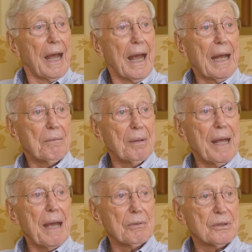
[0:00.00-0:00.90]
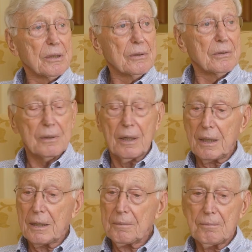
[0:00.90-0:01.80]
and be able
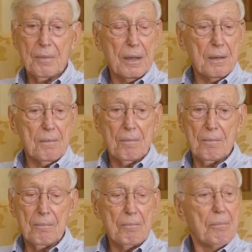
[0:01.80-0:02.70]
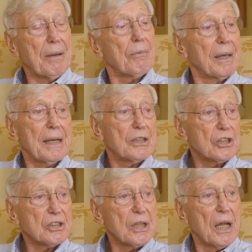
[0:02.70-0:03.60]
to be
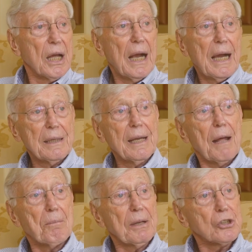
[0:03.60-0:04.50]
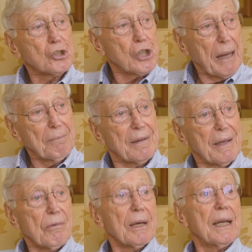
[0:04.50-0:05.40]
religious and not be ashamed of
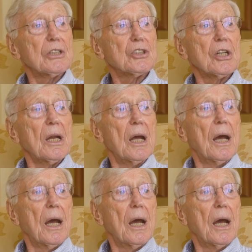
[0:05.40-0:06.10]
their religion.